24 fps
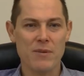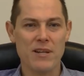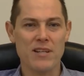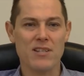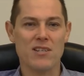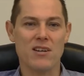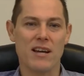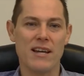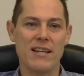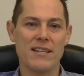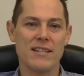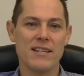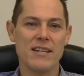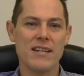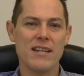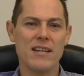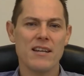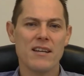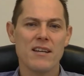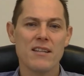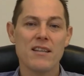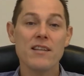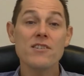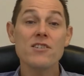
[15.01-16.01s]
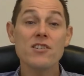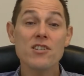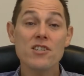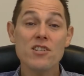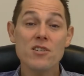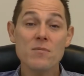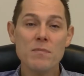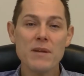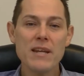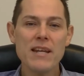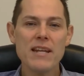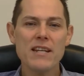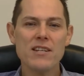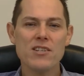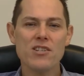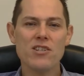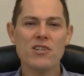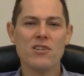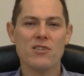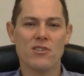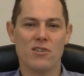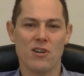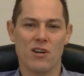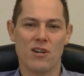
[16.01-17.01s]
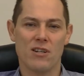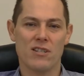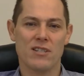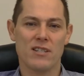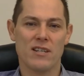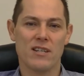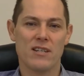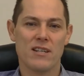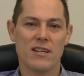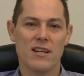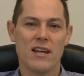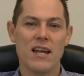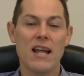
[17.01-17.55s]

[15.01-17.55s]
anxiety, that you speak to your doctor.